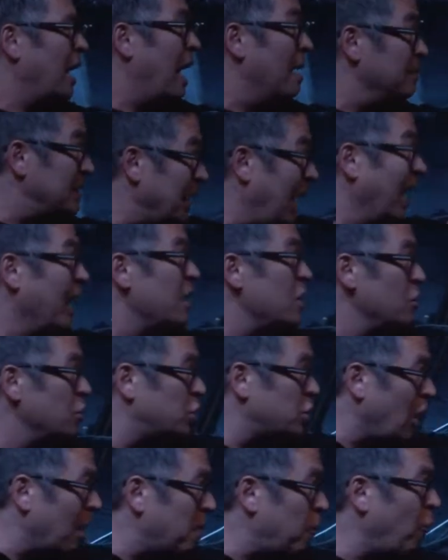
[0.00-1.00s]
I'm telling you,
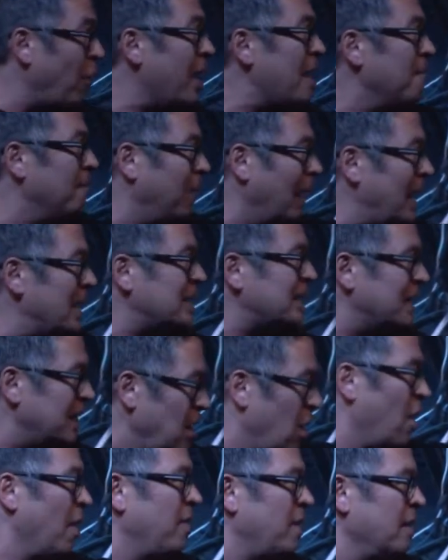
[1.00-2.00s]
start praying blessing
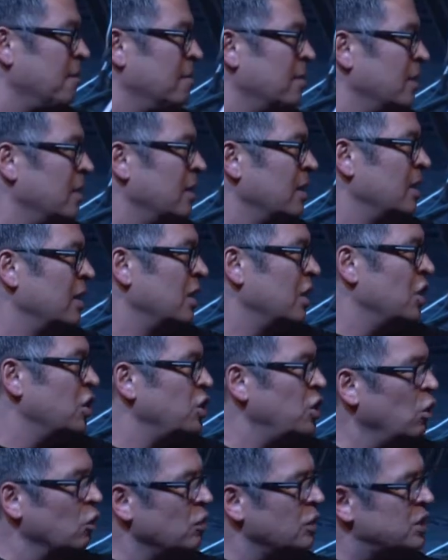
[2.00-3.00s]
on them
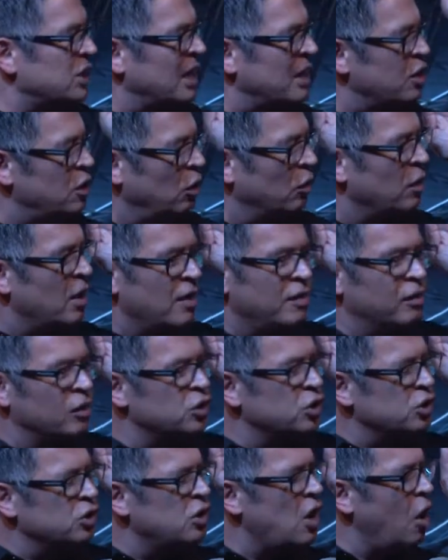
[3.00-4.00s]
you'll see you'll,
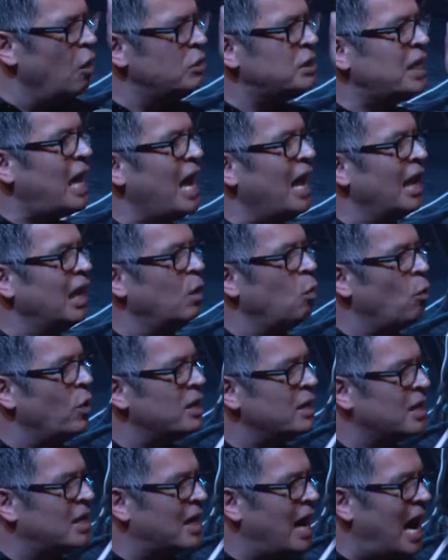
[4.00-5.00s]
there's no telling what
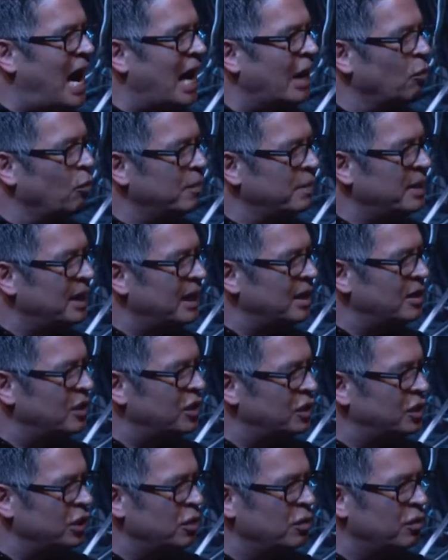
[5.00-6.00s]
god will begin to
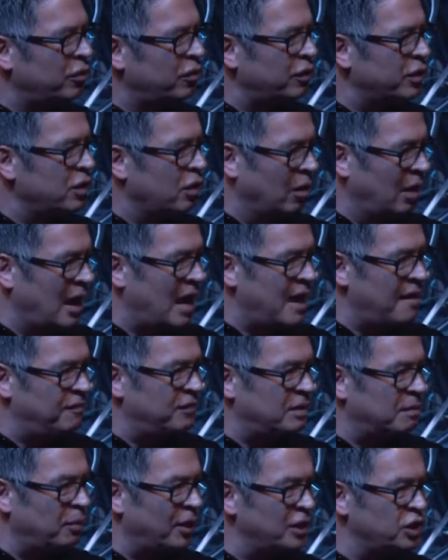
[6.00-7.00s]
do through your life
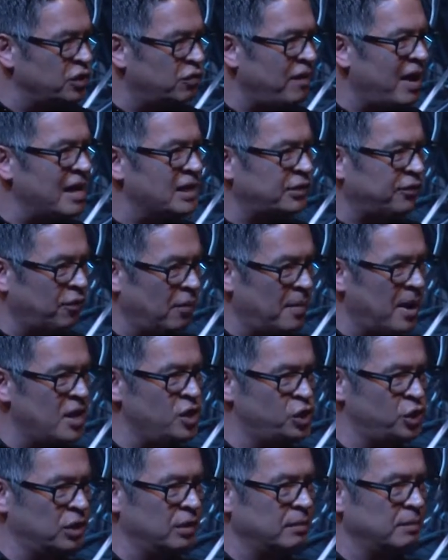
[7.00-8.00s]
to bring
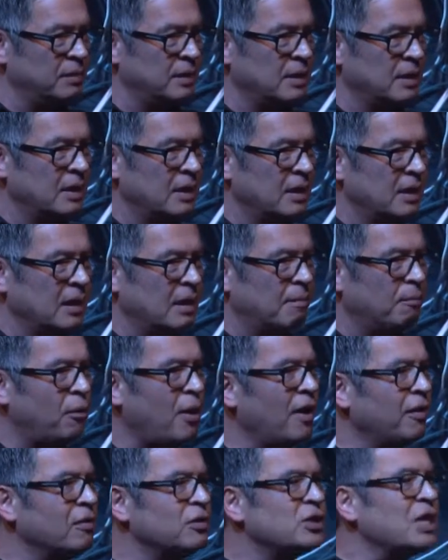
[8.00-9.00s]
transformation
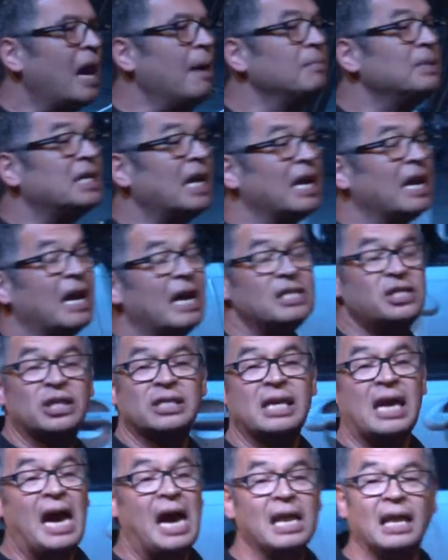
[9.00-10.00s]
brothers i'm telling you I
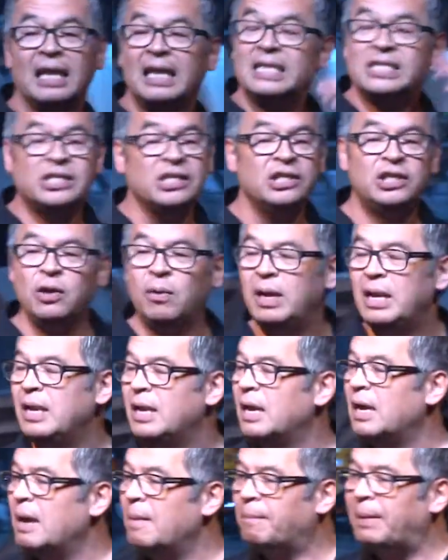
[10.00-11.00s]
just I, listen to it
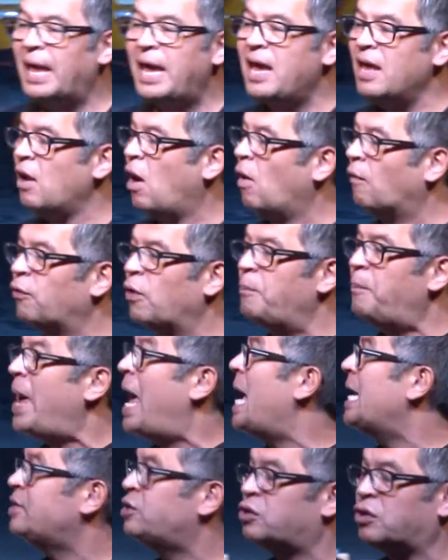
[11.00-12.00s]
play it over
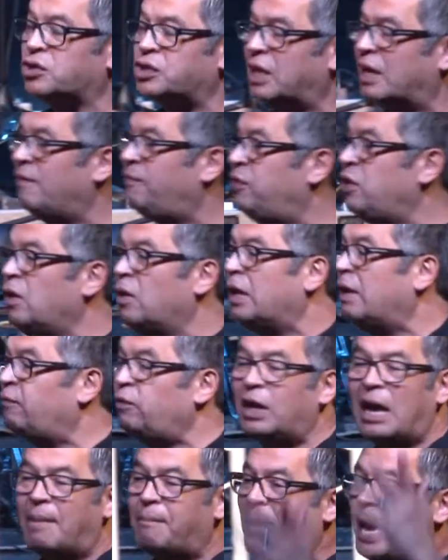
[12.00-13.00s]
pastors if you if
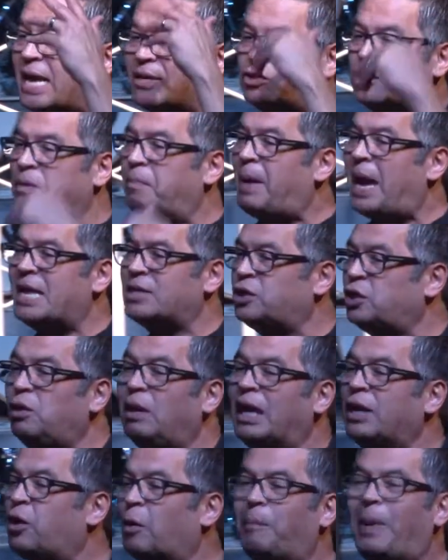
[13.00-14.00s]
you got pastor to pastor you
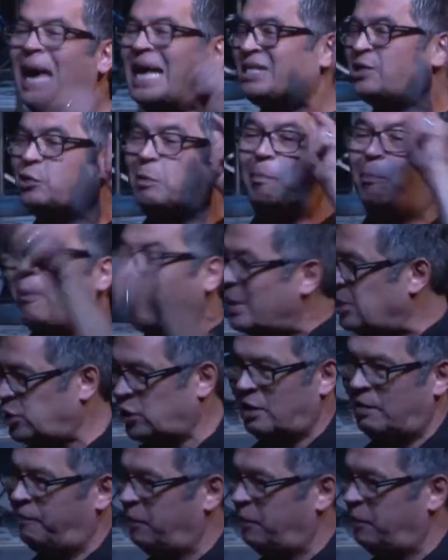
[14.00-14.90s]
let your pastor preach it if